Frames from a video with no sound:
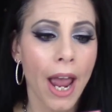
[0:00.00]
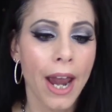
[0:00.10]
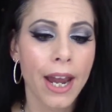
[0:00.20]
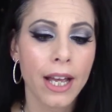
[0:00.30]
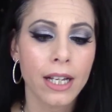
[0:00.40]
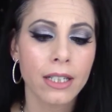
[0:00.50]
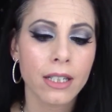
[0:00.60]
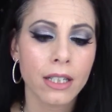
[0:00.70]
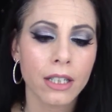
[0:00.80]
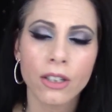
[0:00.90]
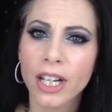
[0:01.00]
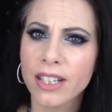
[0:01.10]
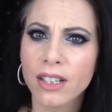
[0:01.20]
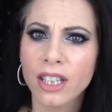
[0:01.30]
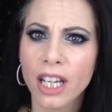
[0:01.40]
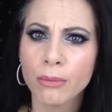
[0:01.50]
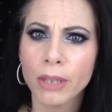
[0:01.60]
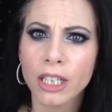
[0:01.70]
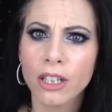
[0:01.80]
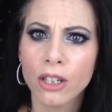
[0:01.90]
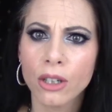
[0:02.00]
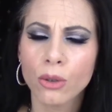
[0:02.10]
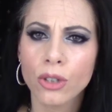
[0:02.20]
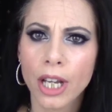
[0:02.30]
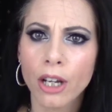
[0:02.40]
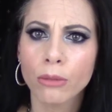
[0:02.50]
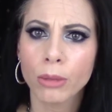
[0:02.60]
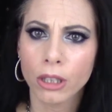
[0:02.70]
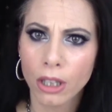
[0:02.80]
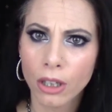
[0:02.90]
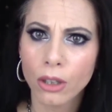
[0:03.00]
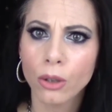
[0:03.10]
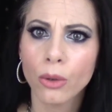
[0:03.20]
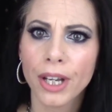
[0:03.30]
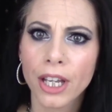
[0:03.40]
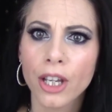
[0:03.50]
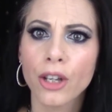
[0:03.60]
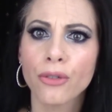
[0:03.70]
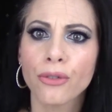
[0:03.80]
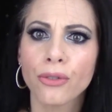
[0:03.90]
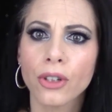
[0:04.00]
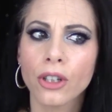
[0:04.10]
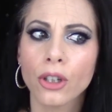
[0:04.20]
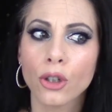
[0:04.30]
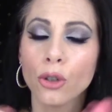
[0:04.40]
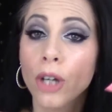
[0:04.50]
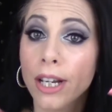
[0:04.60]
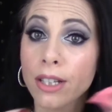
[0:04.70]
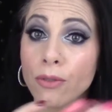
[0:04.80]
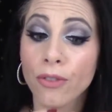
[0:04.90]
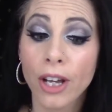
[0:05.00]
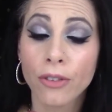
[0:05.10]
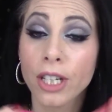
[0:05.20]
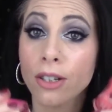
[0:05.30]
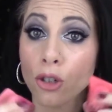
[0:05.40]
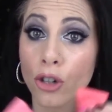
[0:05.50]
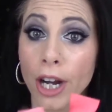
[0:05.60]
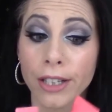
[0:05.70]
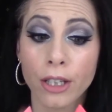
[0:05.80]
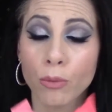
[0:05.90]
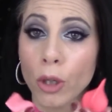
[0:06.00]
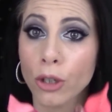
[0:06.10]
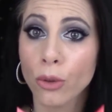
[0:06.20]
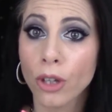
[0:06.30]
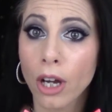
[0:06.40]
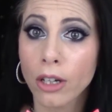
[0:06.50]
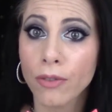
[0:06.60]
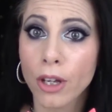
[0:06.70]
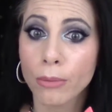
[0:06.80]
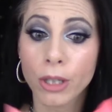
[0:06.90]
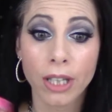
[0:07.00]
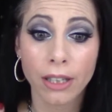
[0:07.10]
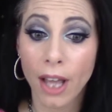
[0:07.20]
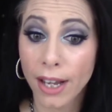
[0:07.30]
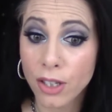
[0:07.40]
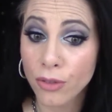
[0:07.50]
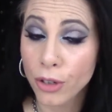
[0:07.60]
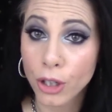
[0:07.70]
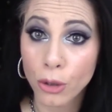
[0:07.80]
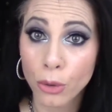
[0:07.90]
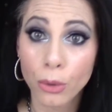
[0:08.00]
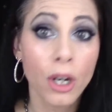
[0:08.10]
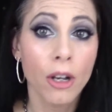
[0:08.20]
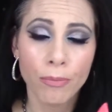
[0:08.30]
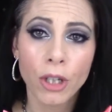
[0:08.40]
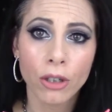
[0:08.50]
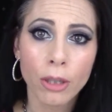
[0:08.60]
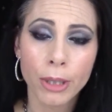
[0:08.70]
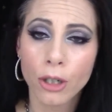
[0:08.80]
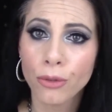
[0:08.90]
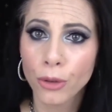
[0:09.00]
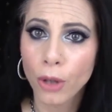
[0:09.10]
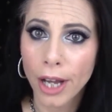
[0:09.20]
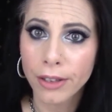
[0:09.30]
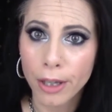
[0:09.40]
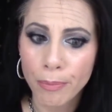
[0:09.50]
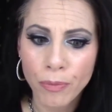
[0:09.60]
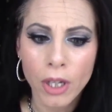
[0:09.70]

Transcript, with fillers: And you know guys, let me know down below if you guys have found these and tried them, what you thought of them, did they last for you? You know, let me know if you like them.